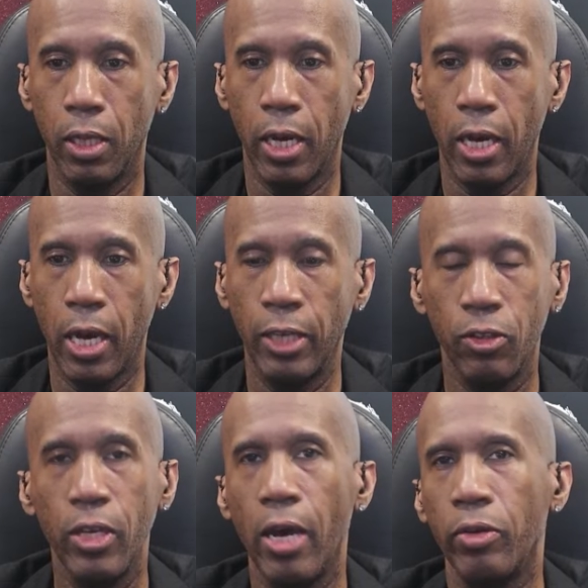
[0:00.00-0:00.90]
I see
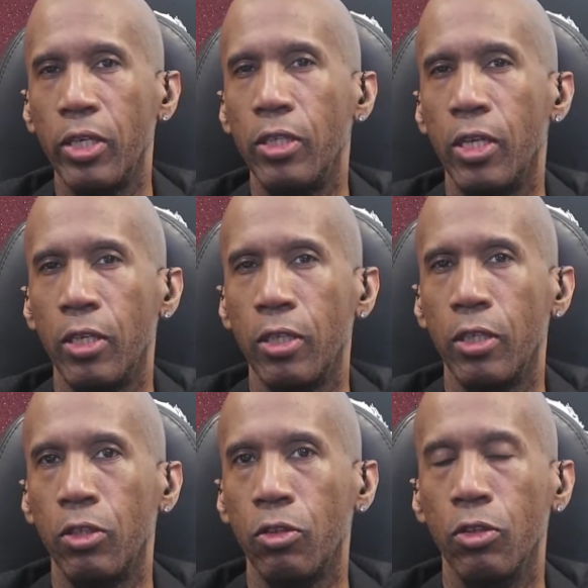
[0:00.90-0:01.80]
how easy it
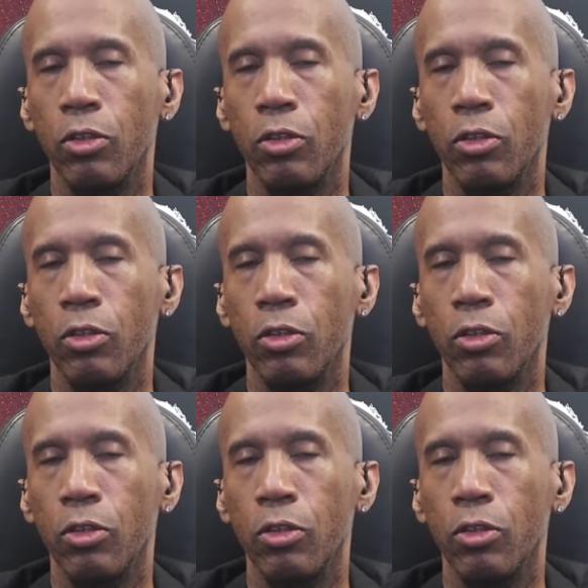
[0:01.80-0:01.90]
is